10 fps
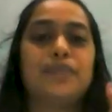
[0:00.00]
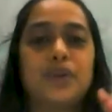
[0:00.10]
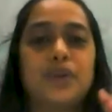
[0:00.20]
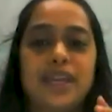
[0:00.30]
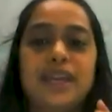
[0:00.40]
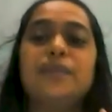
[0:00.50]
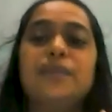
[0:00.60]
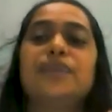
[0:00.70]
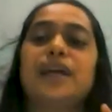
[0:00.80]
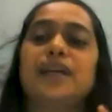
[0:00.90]
Okay.
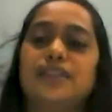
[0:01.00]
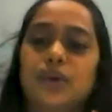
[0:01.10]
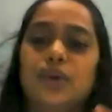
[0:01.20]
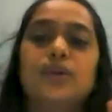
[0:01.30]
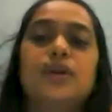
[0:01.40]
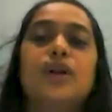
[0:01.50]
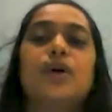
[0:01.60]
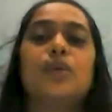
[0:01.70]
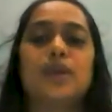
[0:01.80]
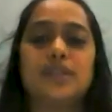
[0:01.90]
So
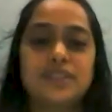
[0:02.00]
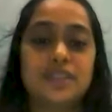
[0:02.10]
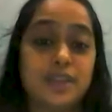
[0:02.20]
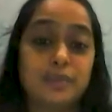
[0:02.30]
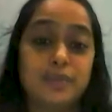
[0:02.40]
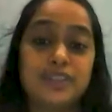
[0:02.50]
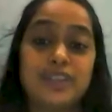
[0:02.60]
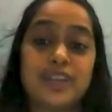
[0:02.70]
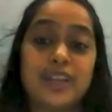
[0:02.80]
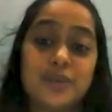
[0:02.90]
what is the
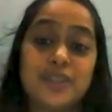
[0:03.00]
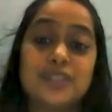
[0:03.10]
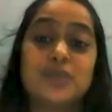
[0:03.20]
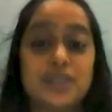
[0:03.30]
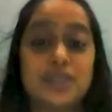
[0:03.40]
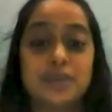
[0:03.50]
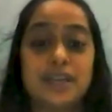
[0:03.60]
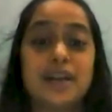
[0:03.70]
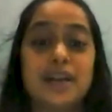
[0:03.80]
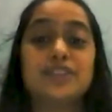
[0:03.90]
temperature at which water
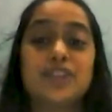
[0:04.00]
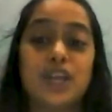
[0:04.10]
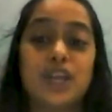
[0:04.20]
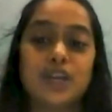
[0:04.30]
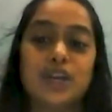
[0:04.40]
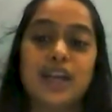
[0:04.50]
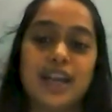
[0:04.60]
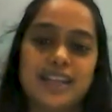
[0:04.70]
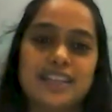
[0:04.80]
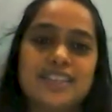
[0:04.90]
becomes solid or
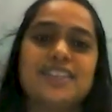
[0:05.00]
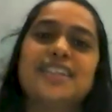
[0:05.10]
ice?